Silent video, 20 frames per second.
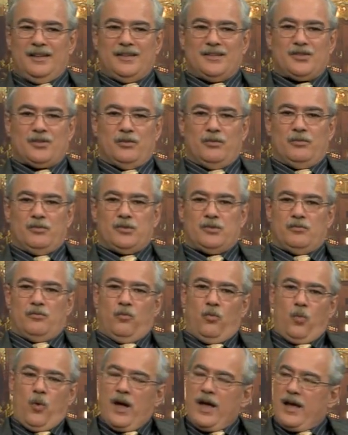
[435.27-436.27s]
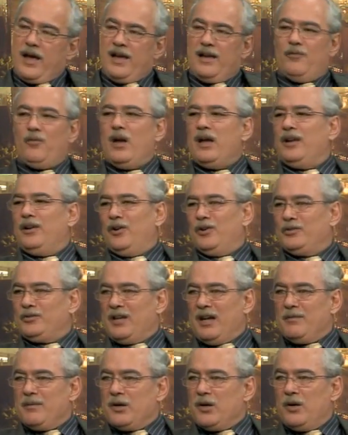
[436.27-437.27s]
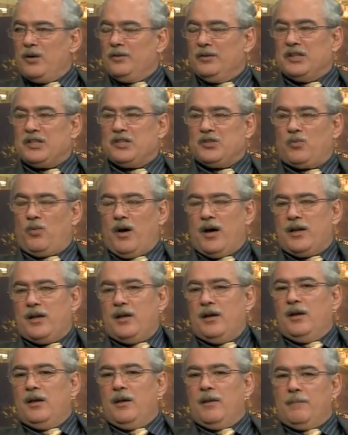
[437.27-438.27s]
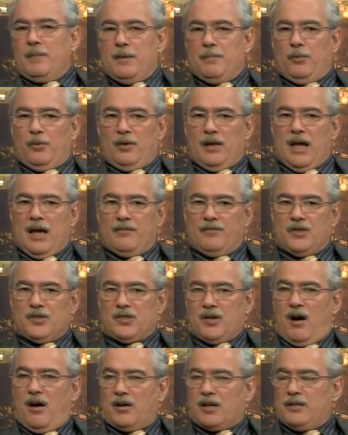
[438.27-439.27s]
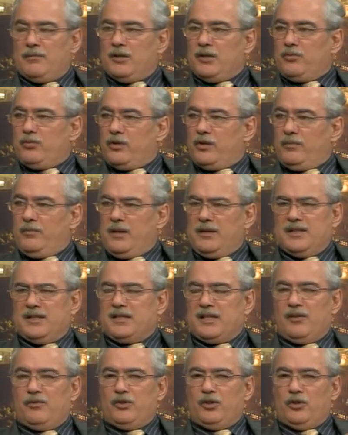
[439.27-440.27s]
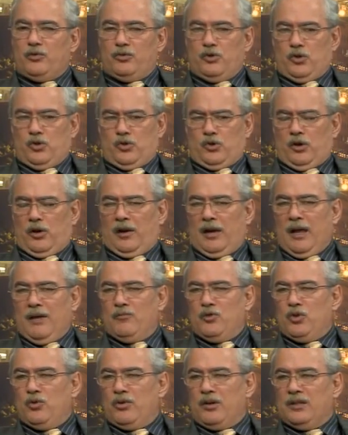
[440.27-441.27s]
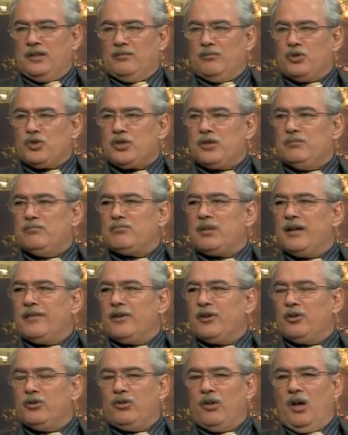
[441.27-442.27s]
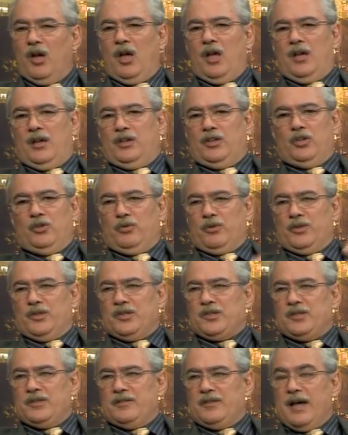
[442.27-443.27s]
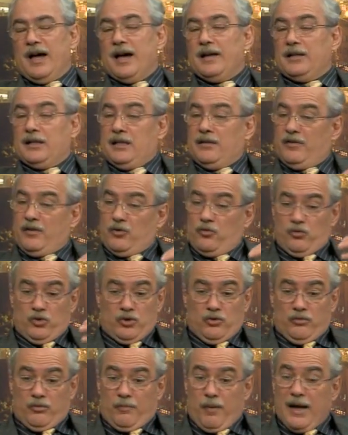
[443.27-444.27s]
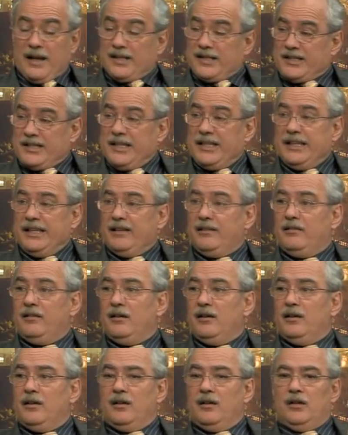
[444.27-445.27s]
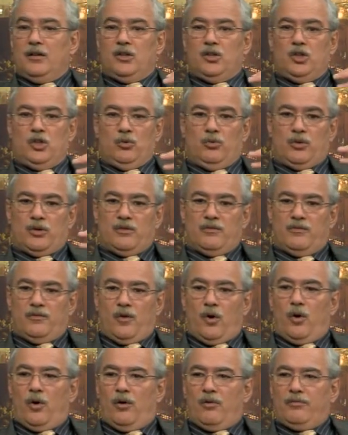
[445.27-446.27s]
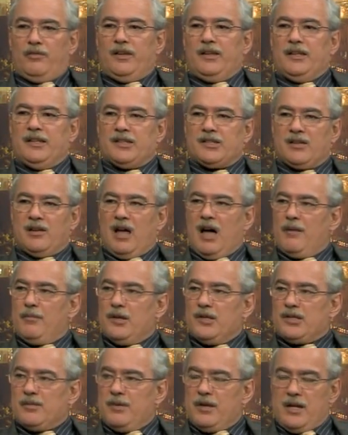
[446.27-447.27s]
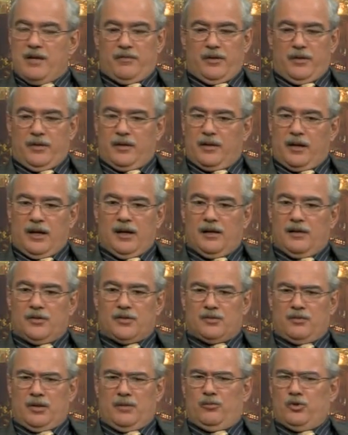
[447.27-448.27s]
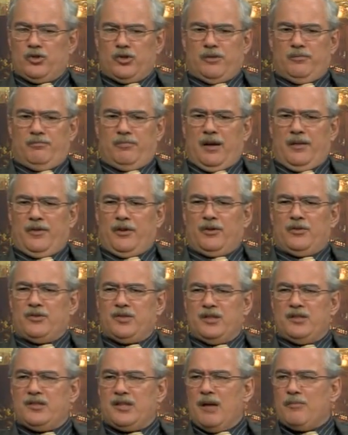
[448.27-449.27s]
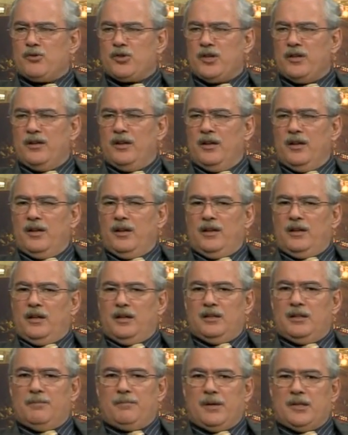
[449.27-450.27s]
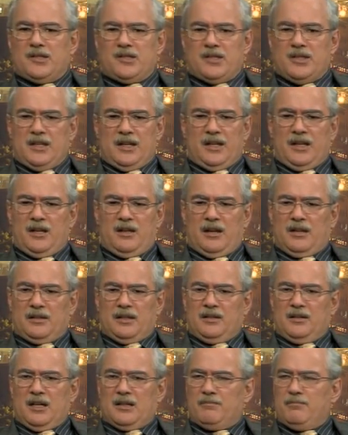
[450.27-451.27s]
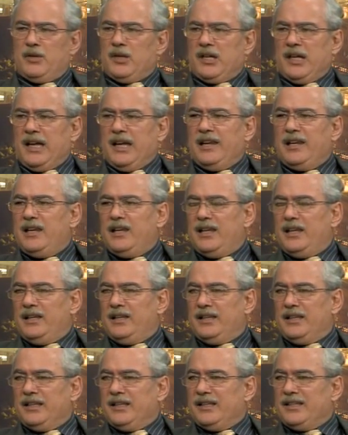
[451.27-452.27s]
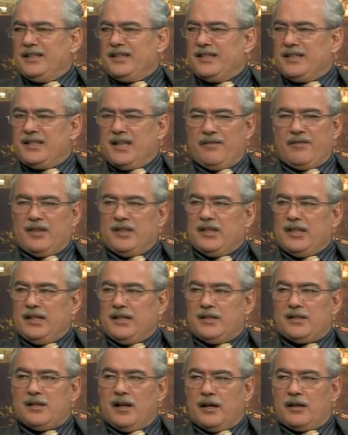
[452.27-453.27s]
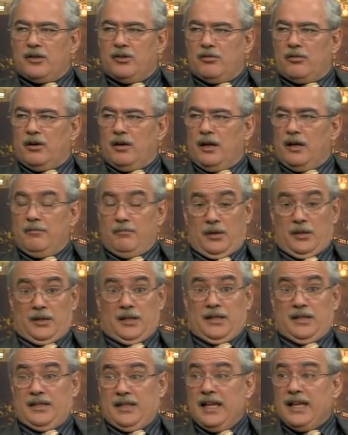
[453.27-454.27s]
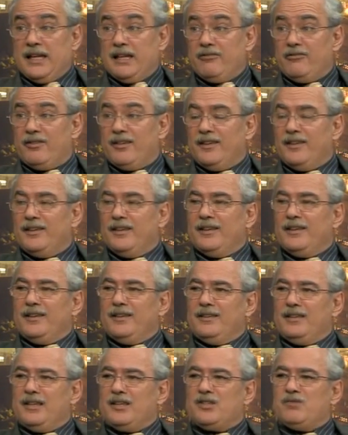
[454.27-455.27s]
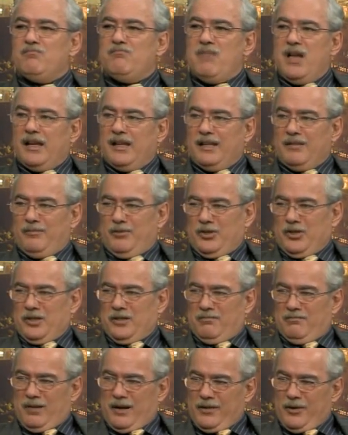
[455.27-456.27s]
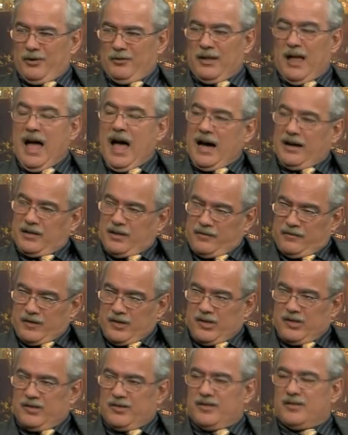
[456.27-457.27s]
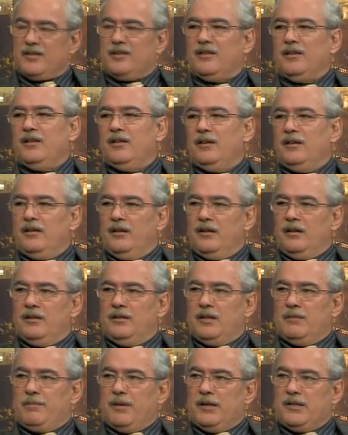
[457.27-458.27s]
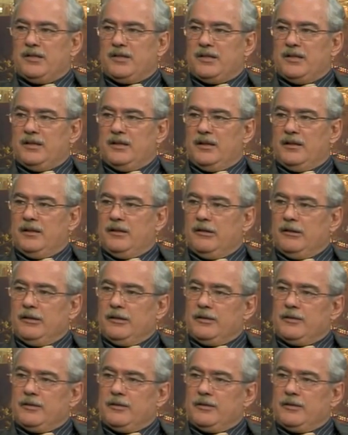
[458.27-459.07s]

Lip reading: So it was way, way long time ago. And this is why people have this argument with me. They say, when you claimed you were in the Muslim Brotherhood, you were this and that. Even when you were Palestinian, you were involved in Islamism and everything else. So the Muslim Brotherhood's inception in the Palestinian area did not begin in the 70s like you claim, but it did. There's many Muslim Brotherhood activists in the Palestinian areas.